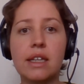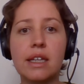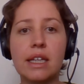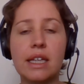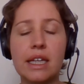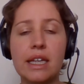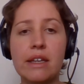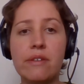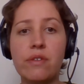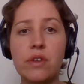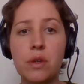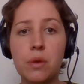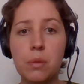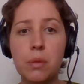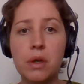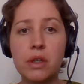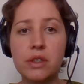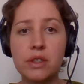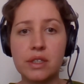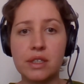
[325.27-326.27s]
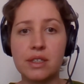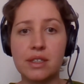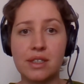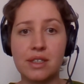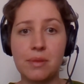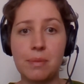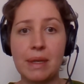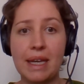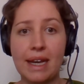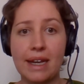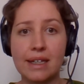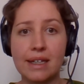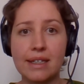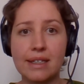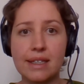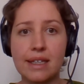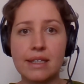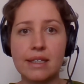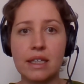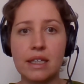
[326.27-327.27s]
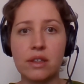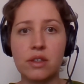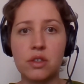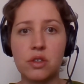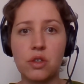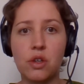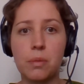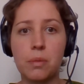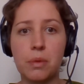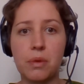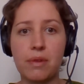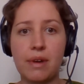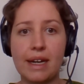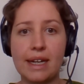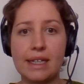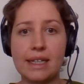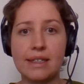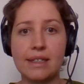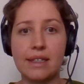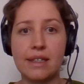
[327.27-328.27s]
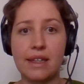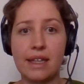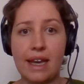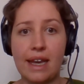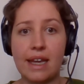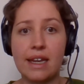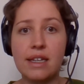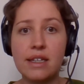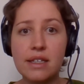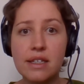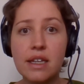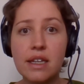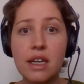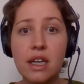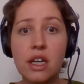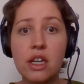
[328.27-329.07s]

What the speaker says: If you want to be accessing the top grades at the end,